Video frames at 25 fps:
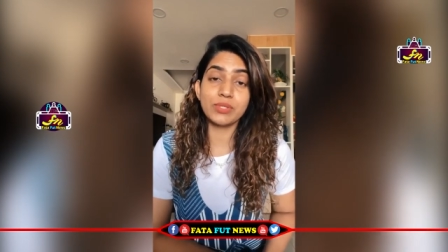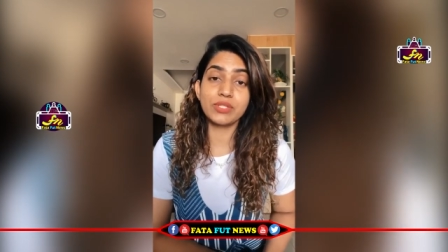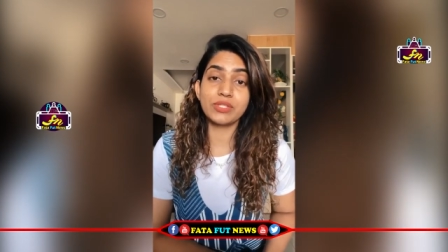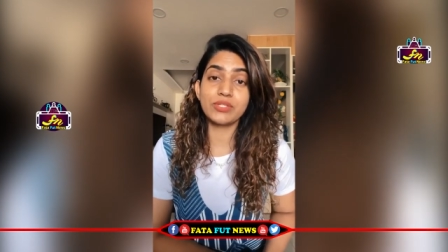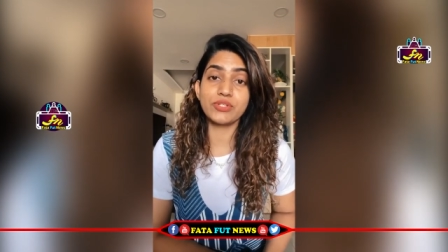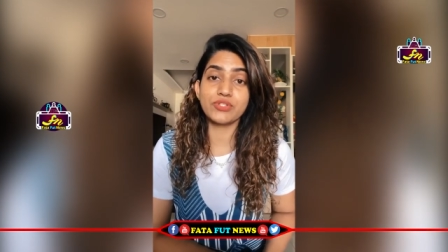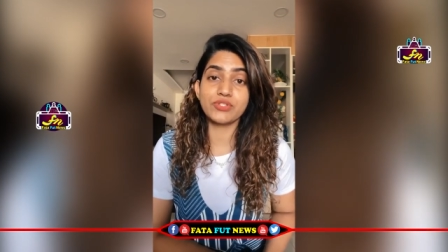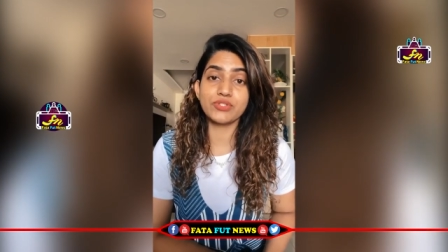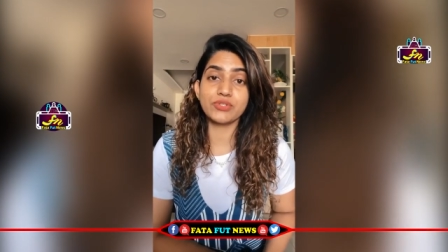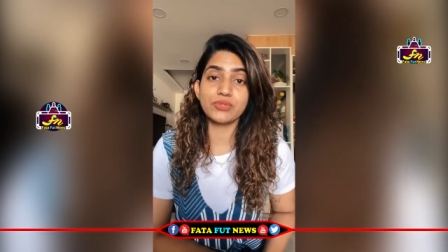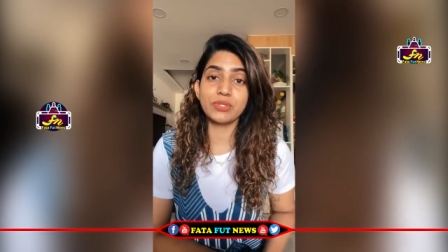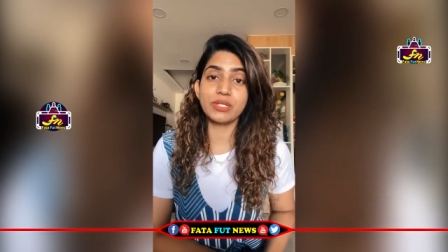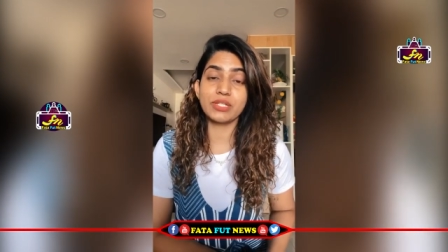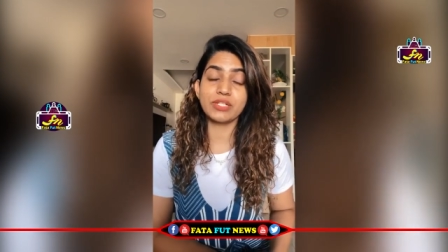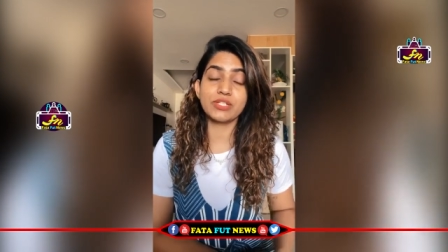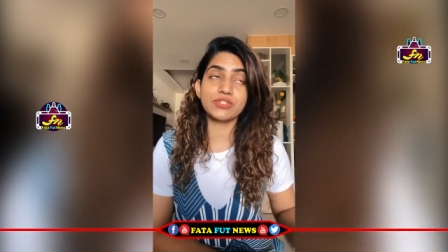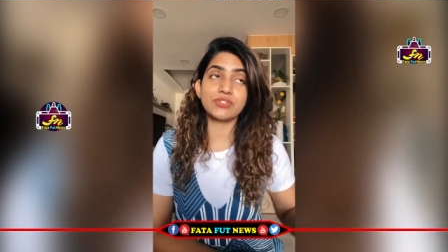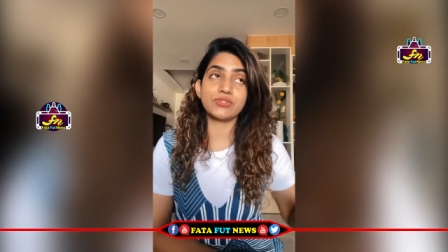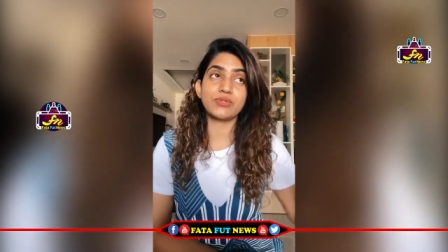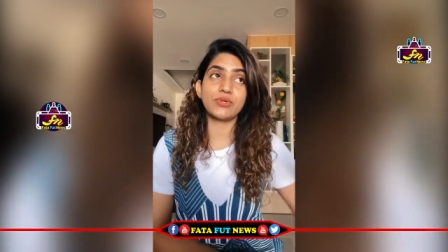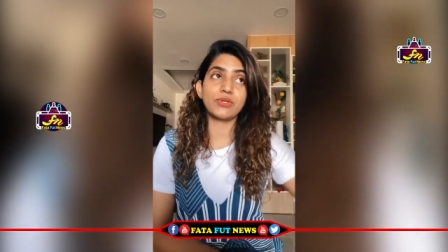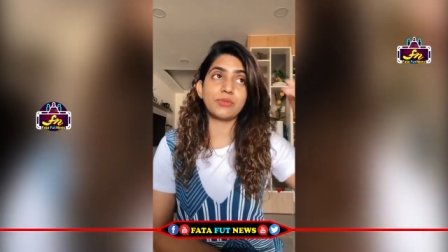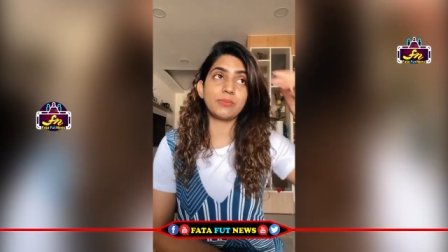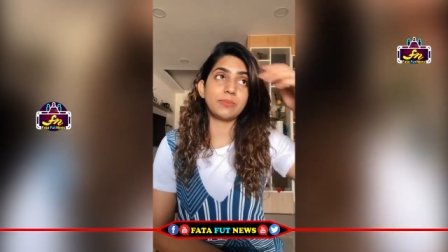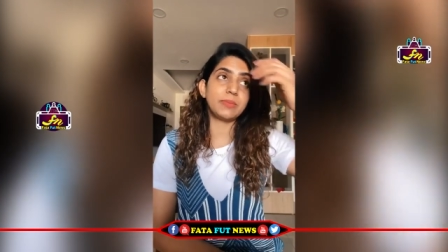quit the show. It
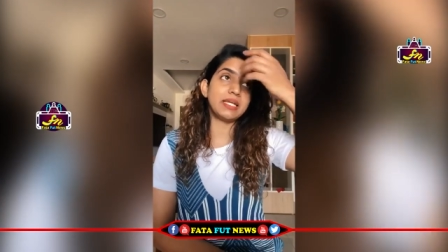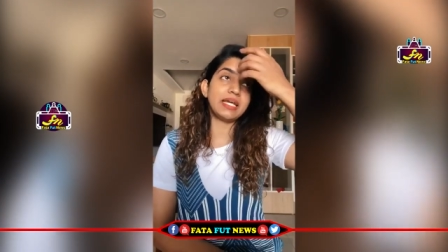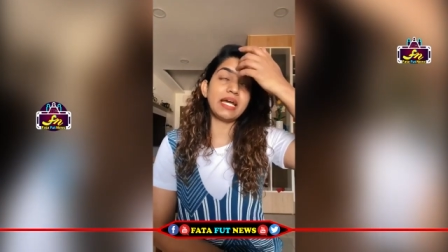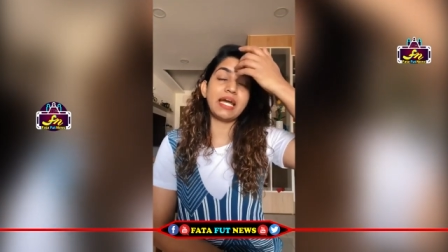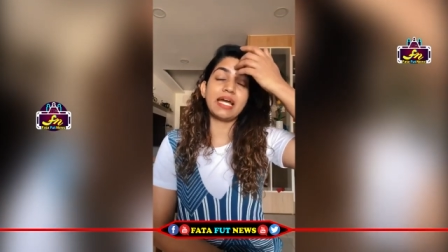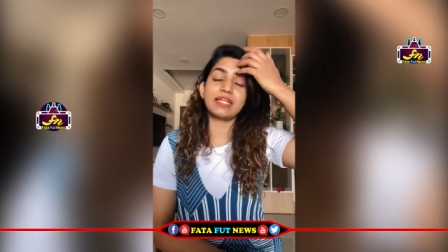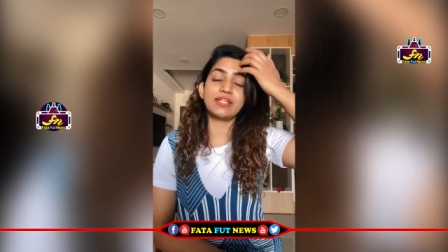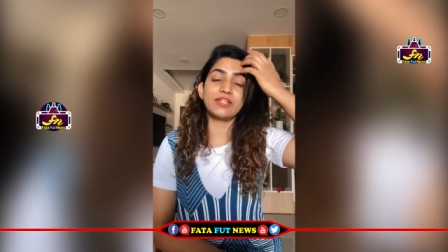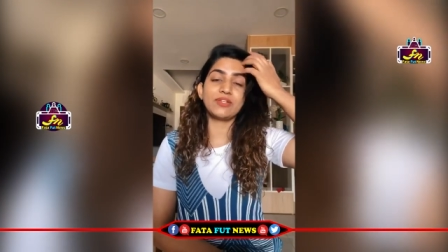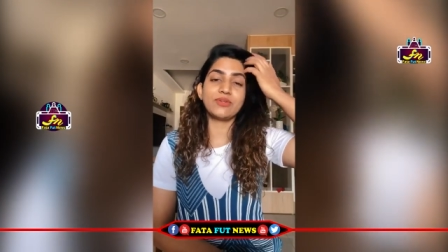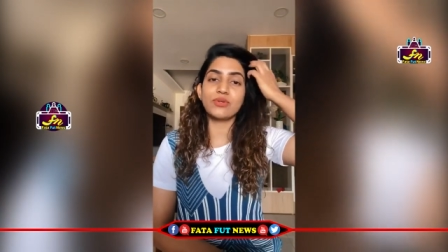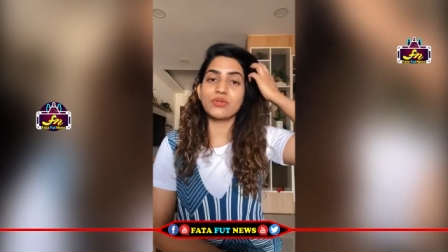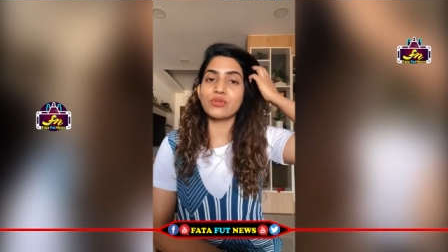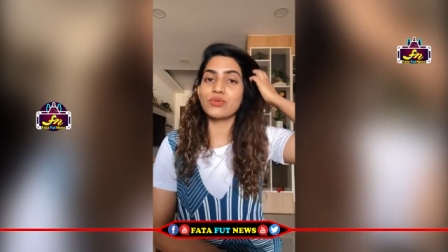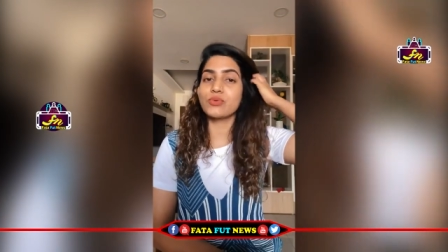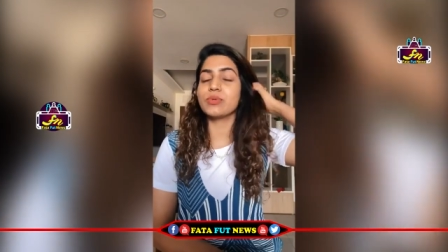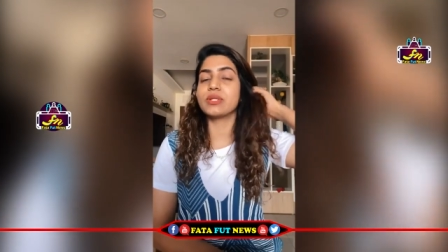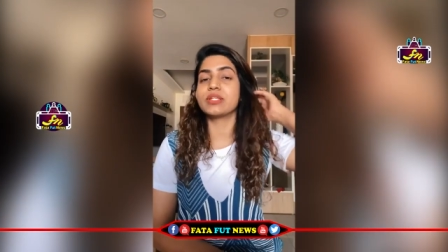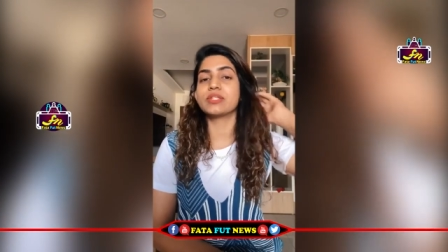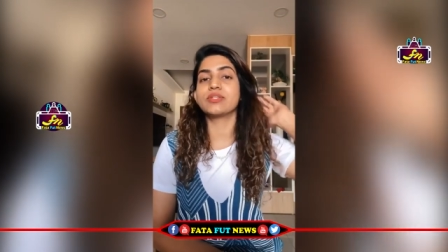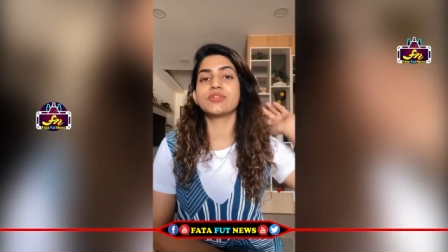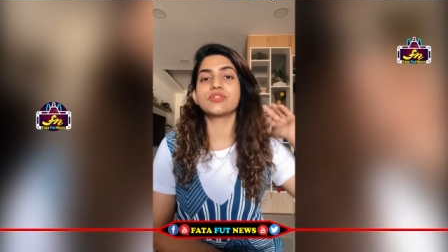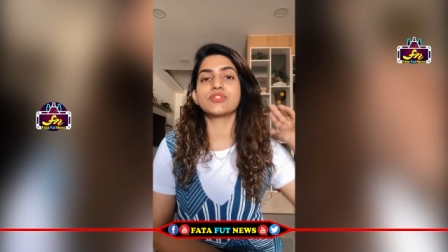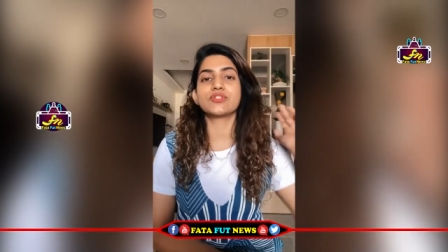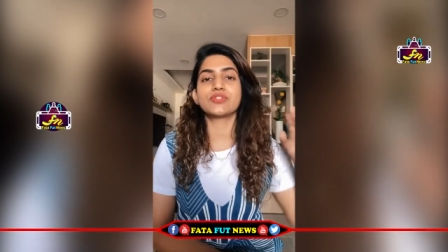is not me. I did not
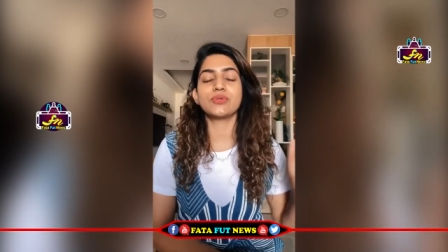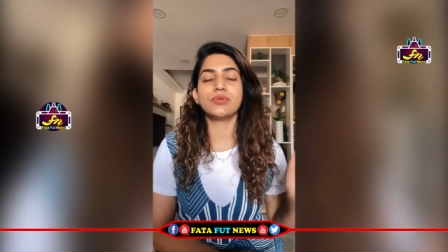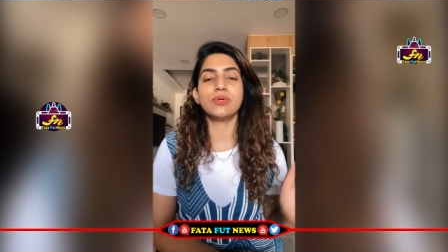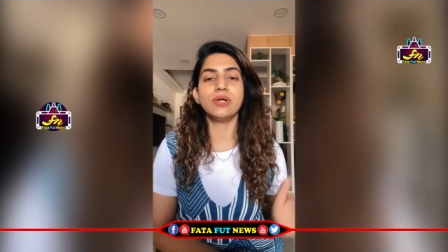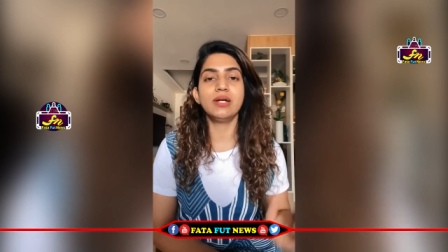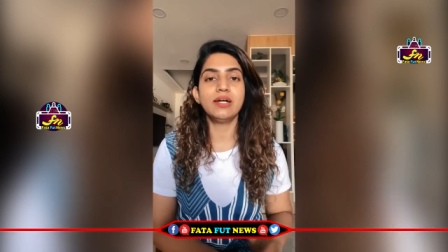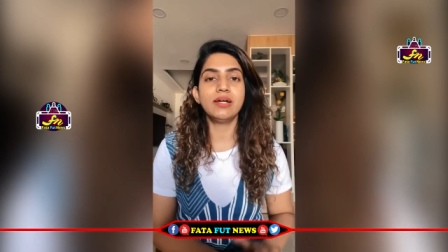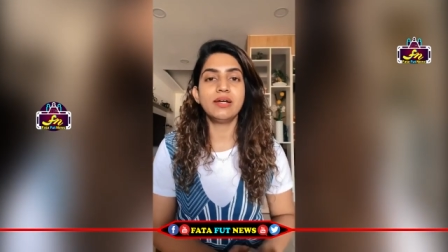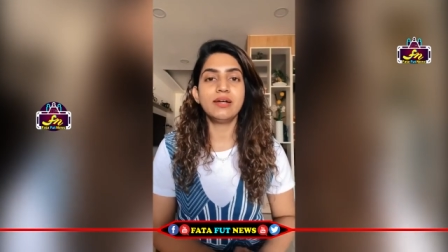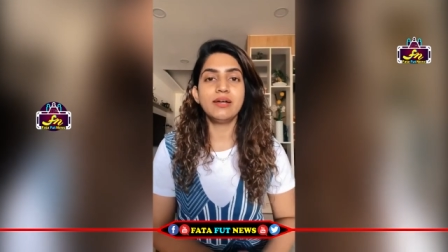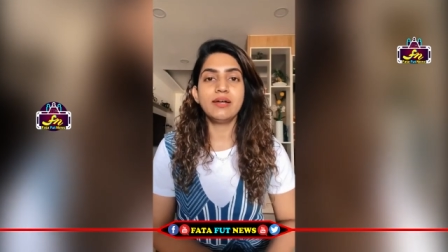quit the show.